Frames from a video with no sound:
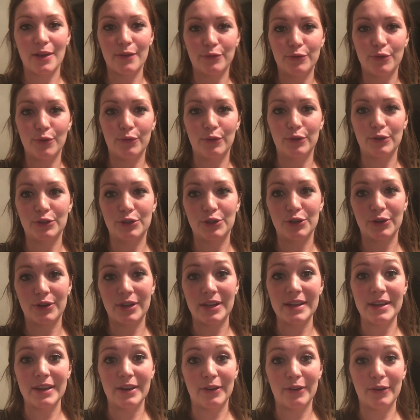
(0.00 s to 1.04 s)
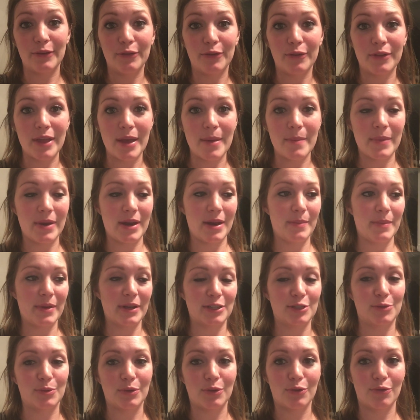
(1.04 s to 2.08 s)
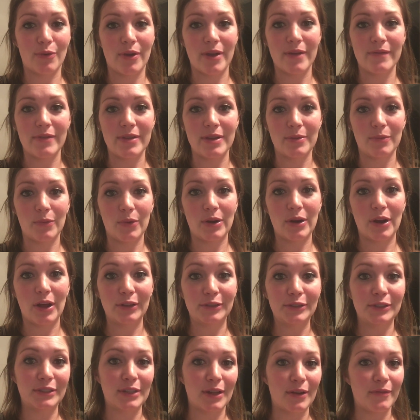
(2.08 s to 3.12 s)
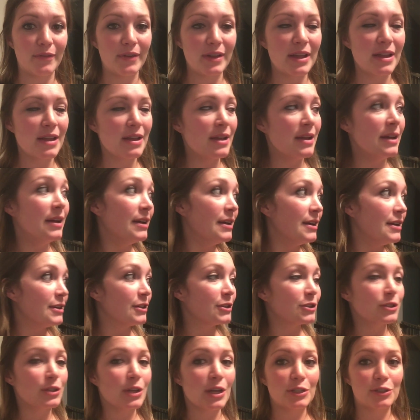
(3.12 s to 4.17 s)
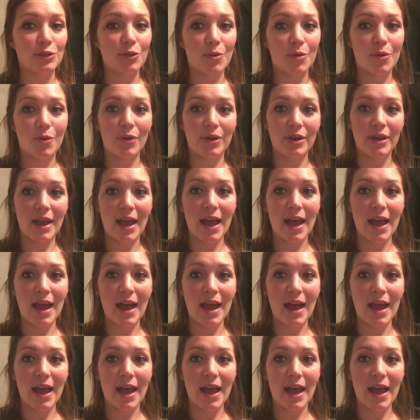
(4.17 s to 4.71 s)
leftover turkey dinner for them, and I mixed with gravy and whatnot and stuffing. So that's what we're going to